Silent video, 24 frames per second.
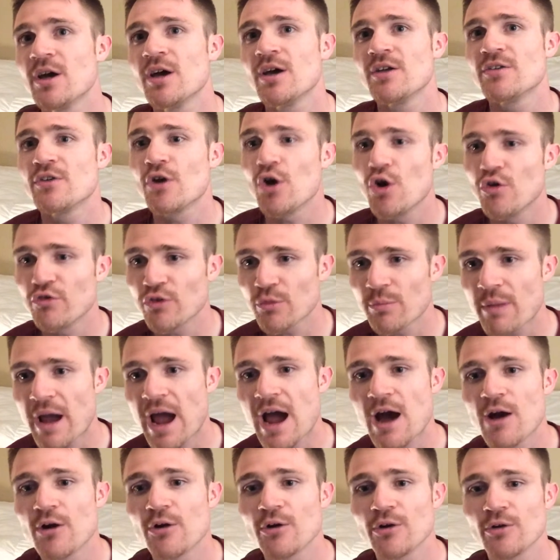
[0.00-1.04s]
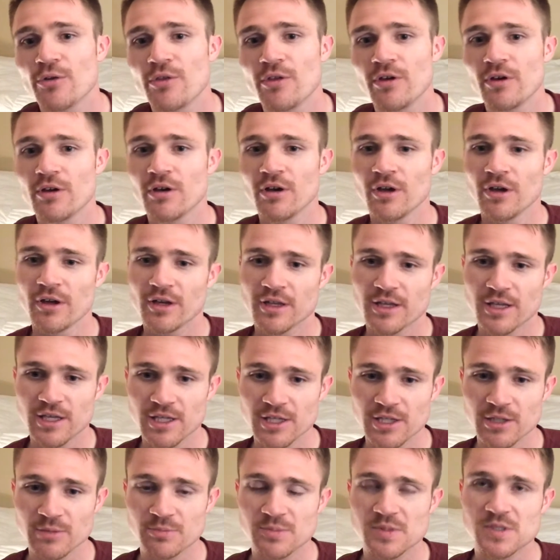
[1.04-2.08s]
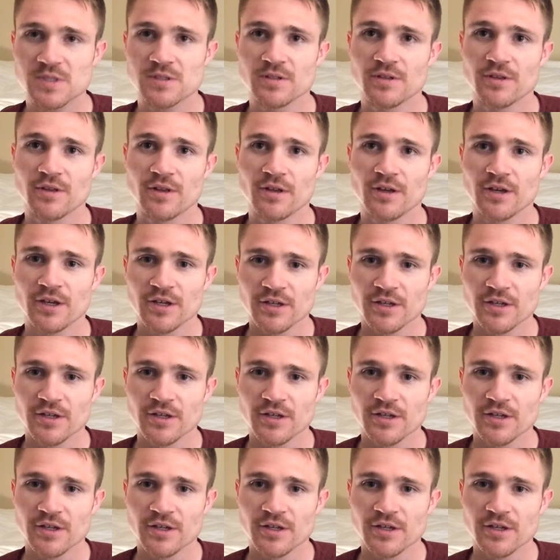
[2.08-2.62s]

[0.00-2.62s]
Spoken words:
to overpower the keeps and the